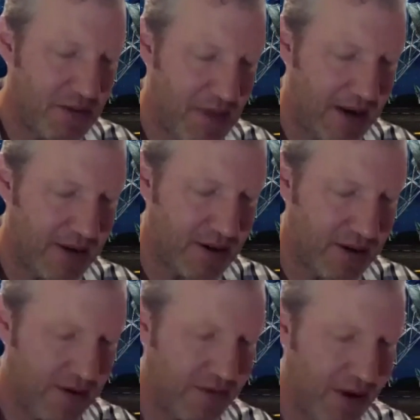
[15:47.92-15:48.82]
amount
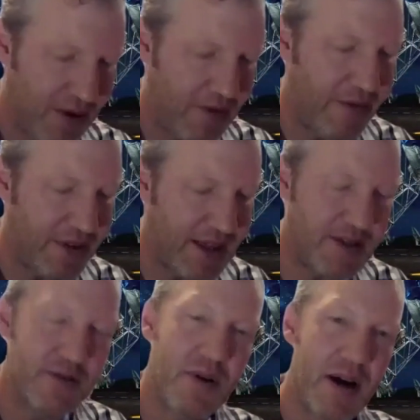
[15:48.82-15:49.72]
of effort
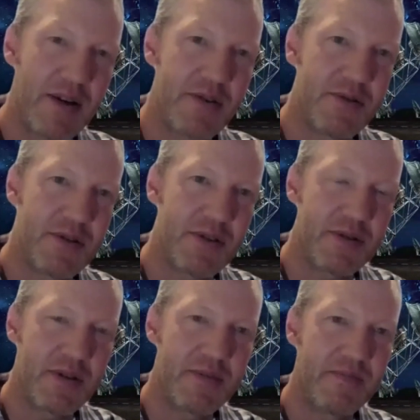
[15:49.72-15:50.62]
that's required to
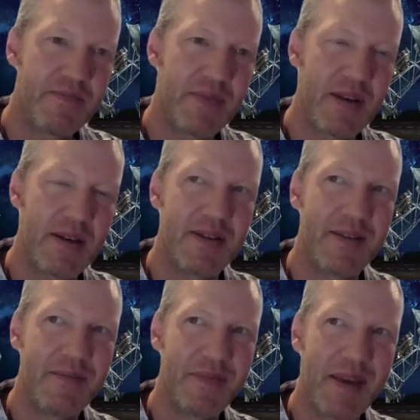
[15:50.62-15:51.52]
ensure a
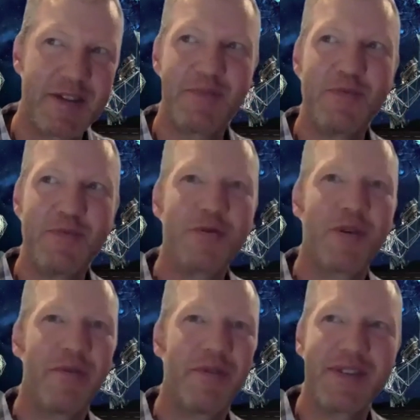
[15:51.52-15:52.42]
smooth
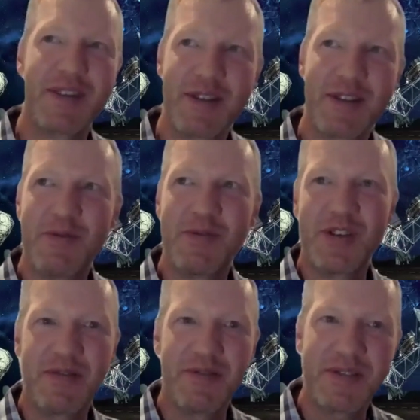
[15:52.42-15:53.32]
conference and a smooth
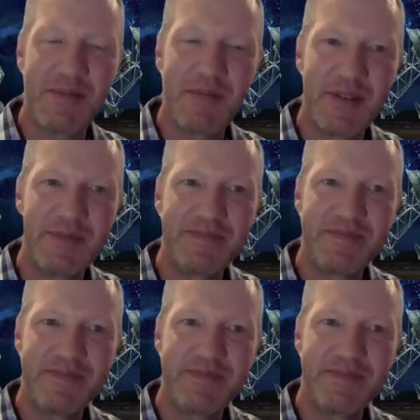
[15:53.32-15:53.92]
General Assembly.